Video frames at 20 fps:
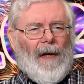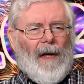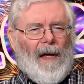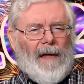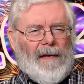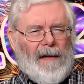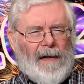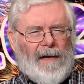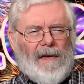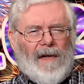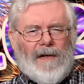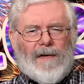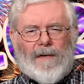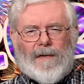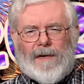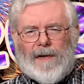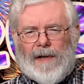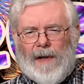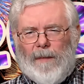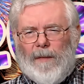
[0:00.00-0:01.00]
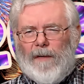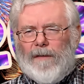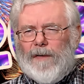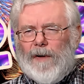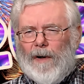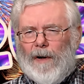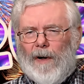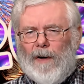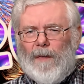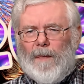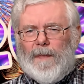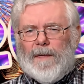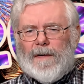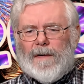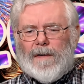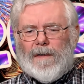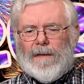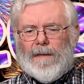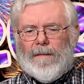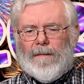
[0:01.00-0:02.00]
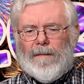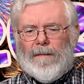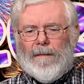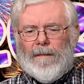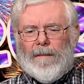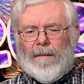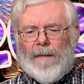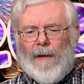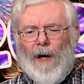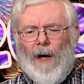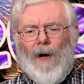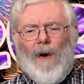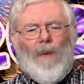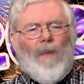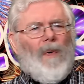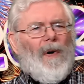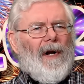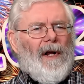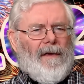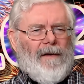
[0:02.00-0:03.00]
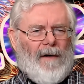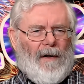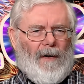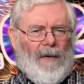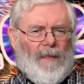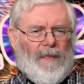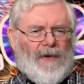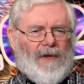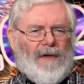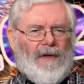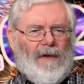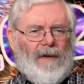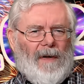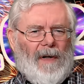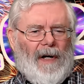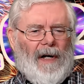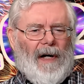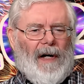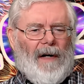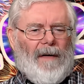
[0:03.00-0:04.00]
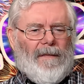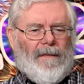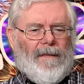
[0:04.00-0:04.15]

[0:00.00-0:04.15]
I think these are some of your hopes. What other hopes do you have?